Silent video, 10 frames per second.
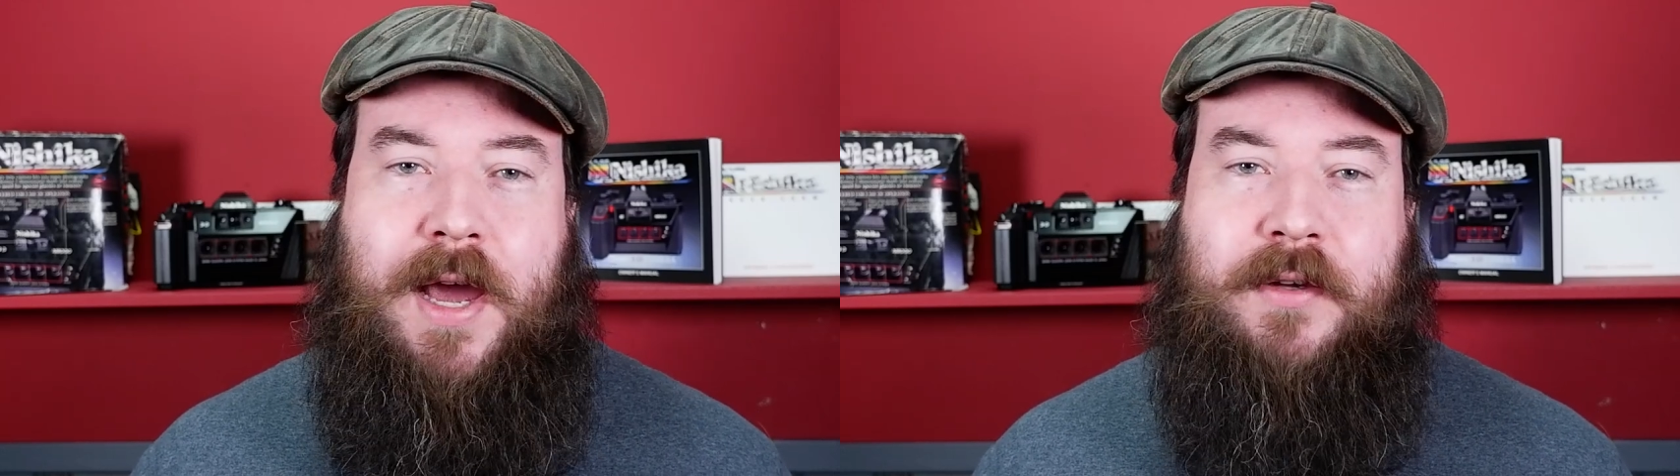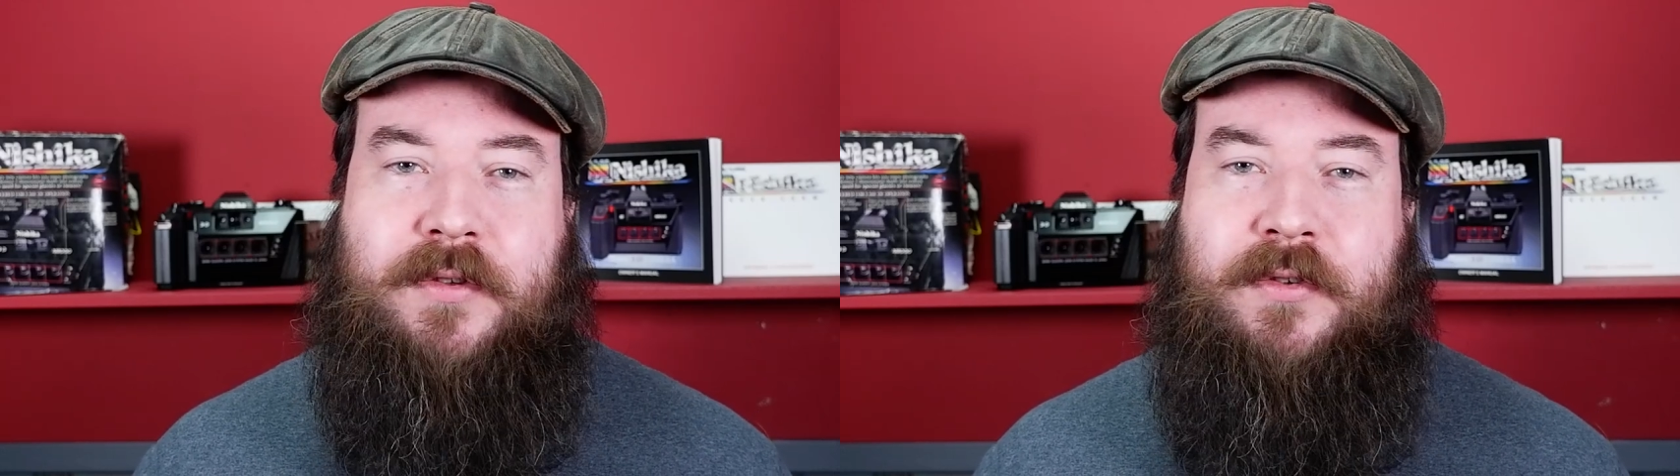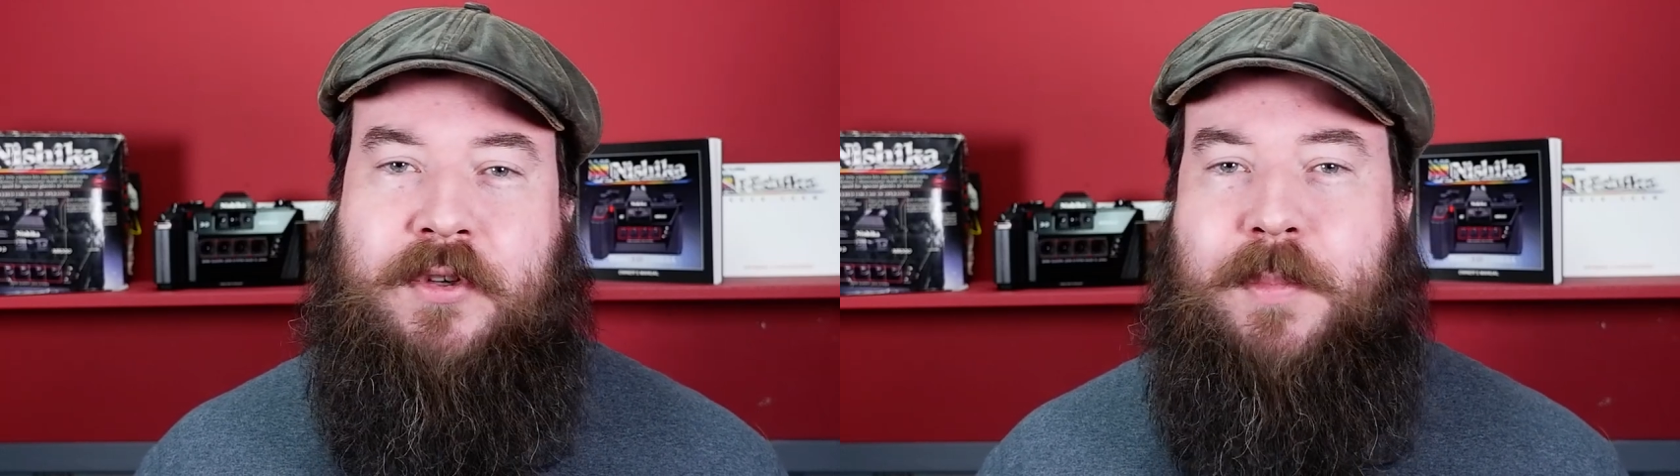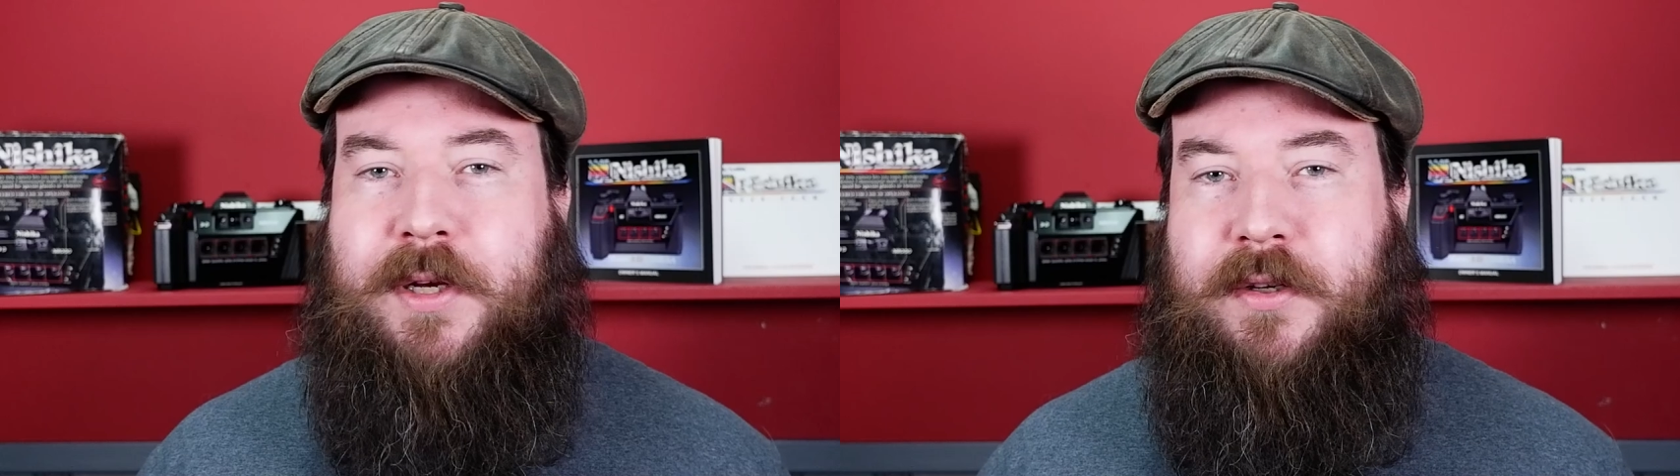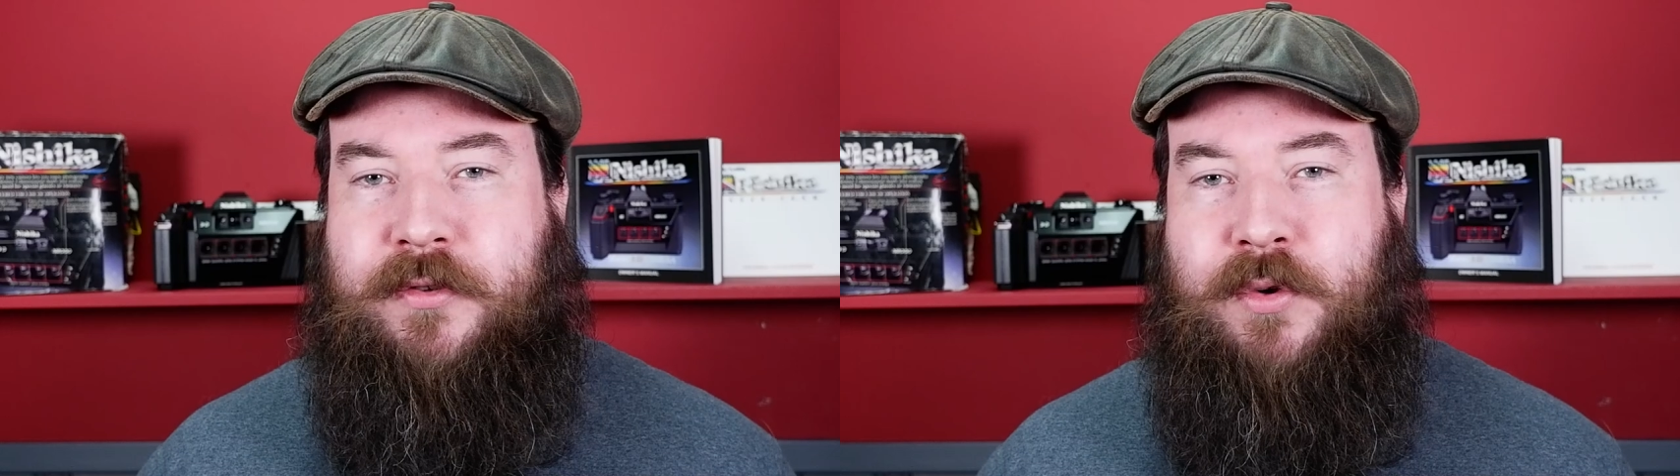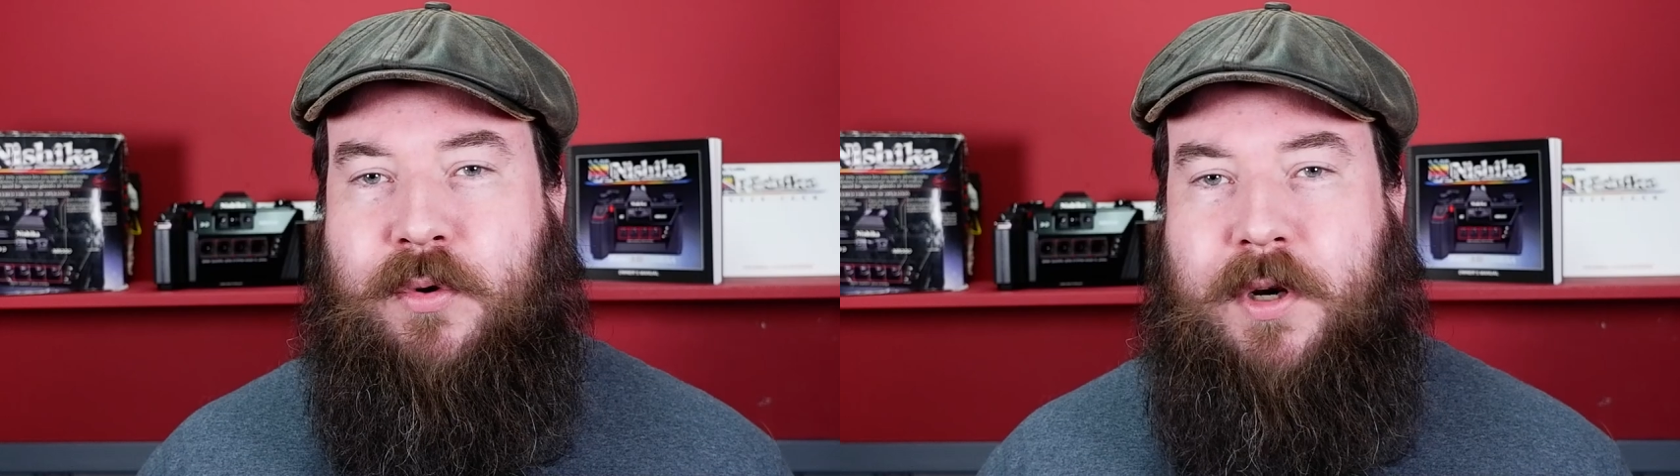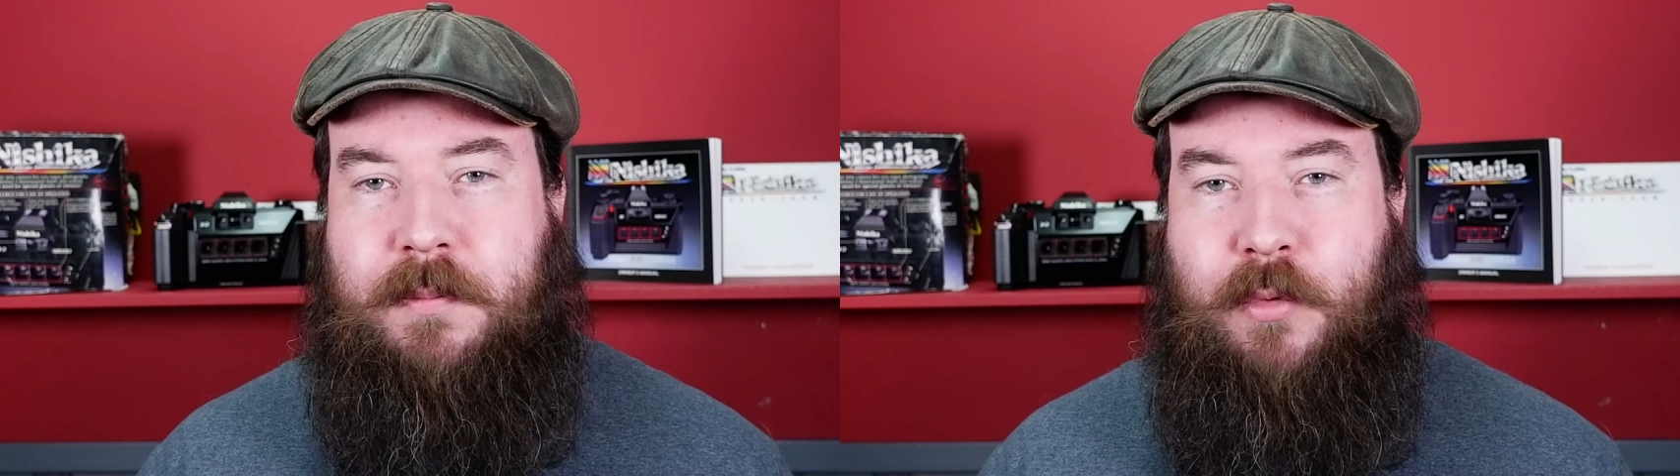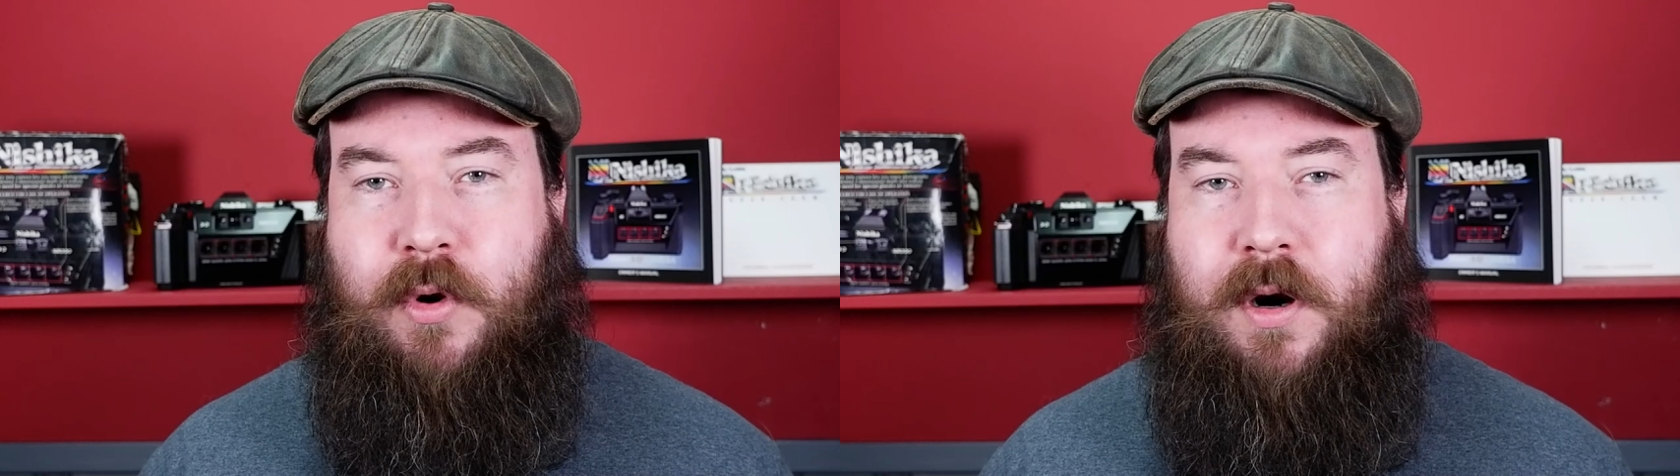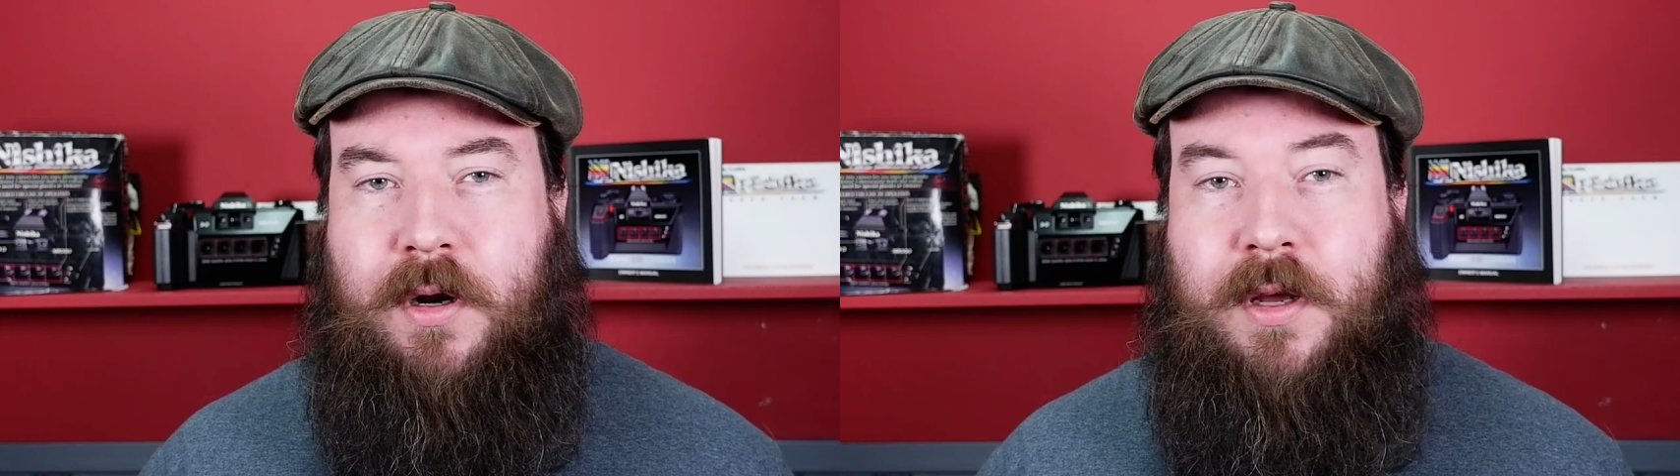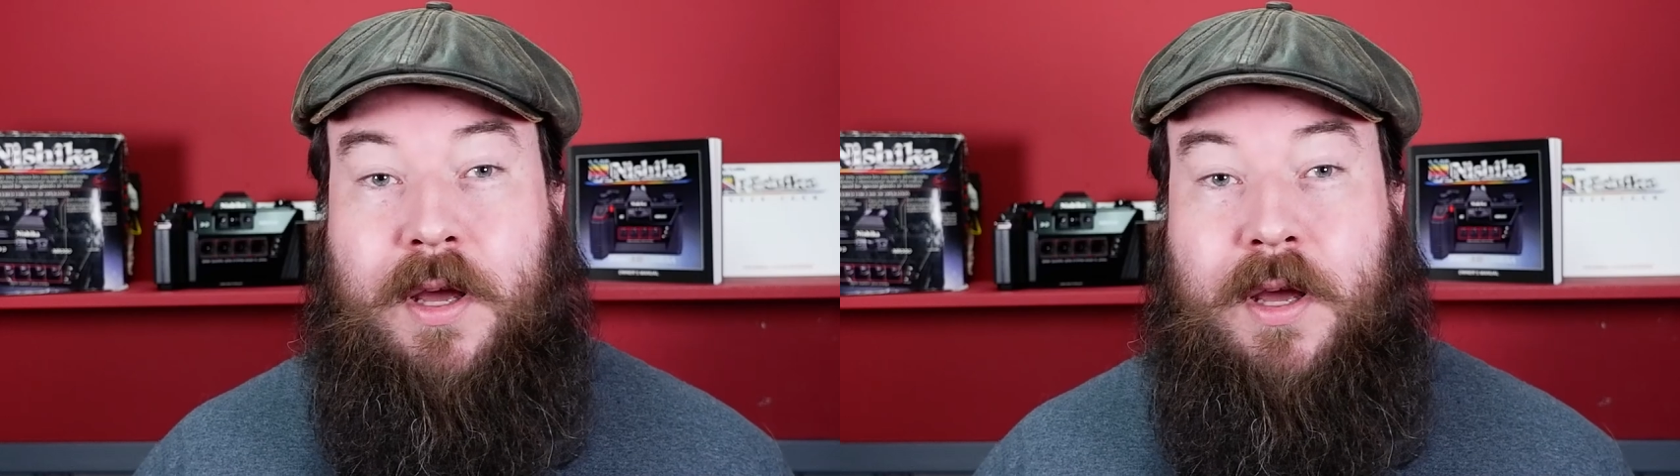access to my Discord, and more.